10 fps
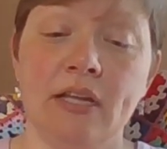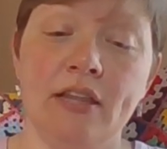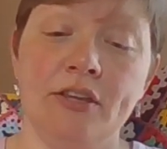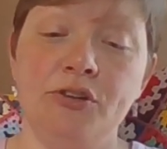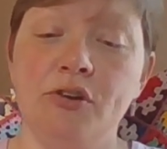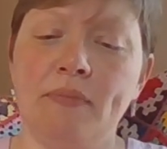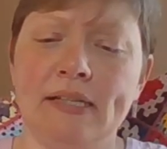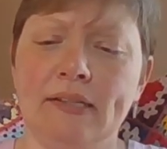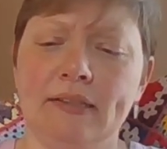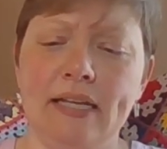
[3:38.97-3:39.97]
The new
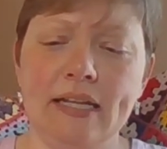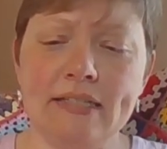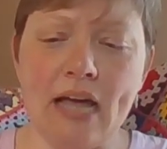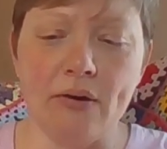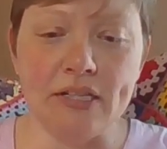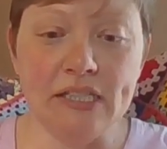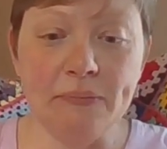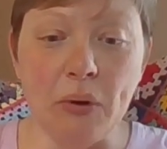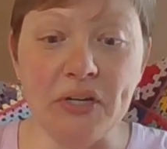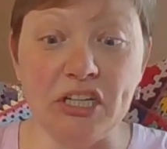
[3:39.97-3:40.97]
muscle leaned down and
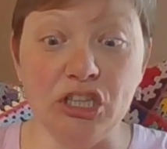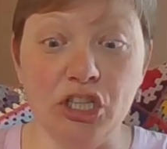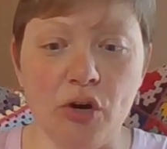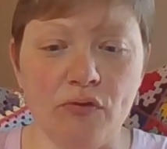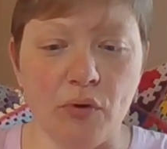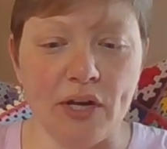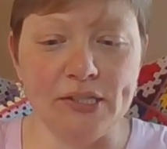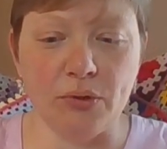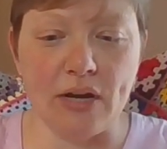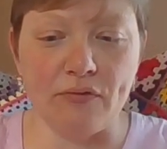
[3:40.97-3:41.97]
spoke in a low
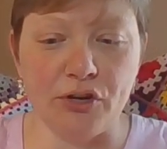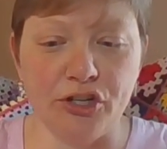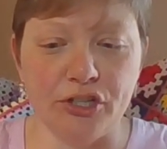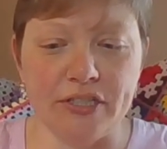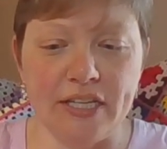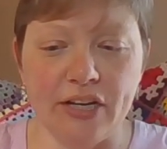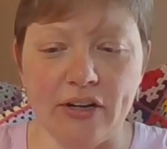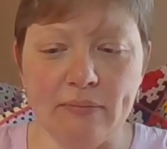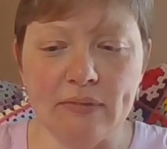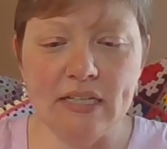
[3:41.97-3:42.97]
voice so Nevery couldn't hear
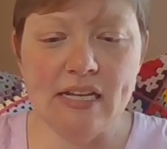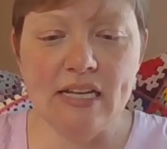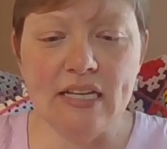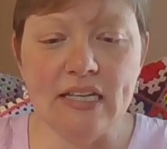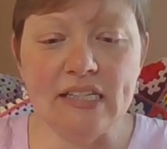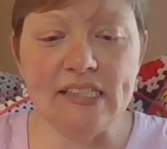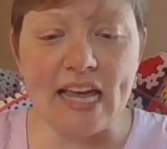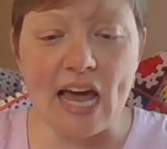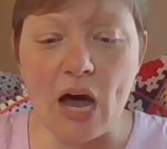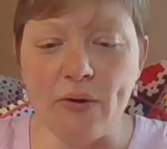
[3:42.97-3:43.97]
him.
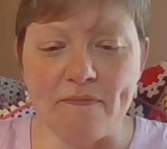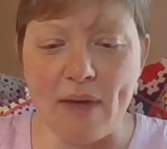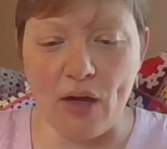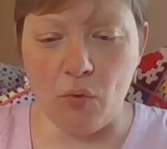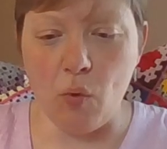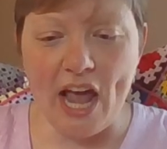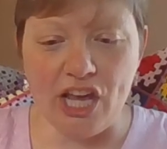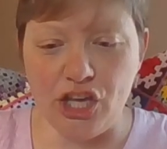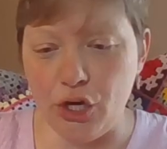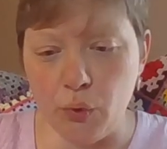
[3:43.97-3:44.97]
"Stay out of my way,
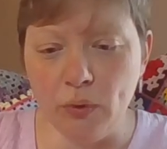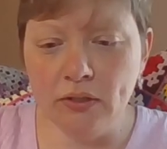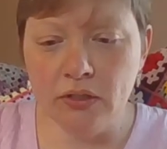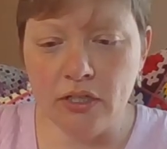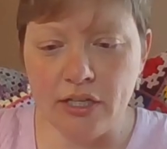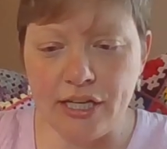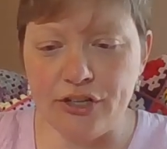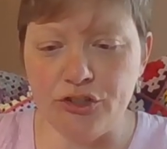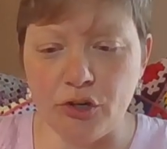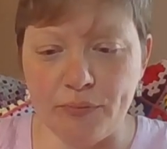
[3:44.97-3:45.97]
you." He
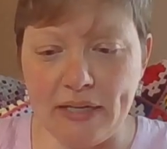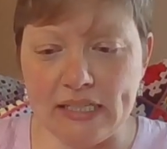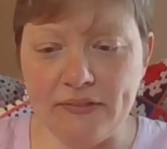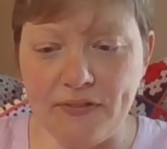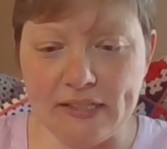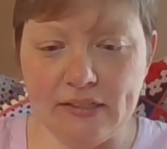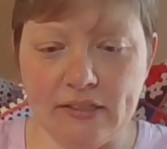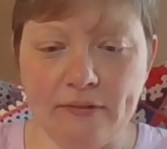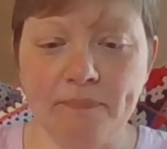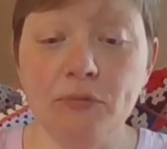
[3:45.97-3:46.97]
showed me his fist.
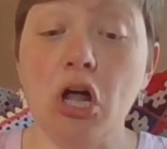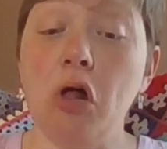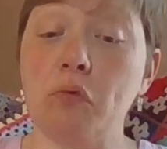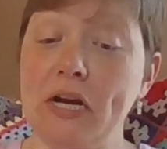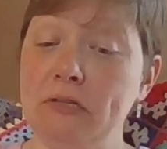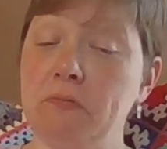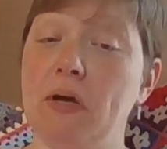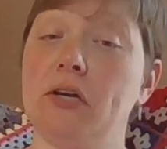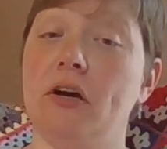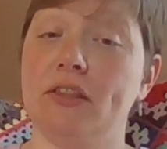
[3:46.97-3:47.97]
All right,
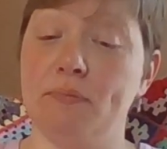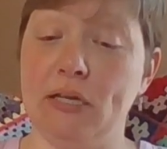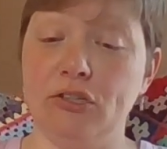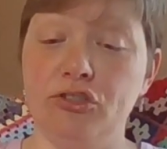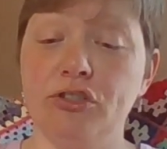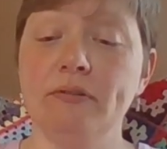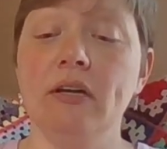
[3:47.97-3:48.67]
I got the message.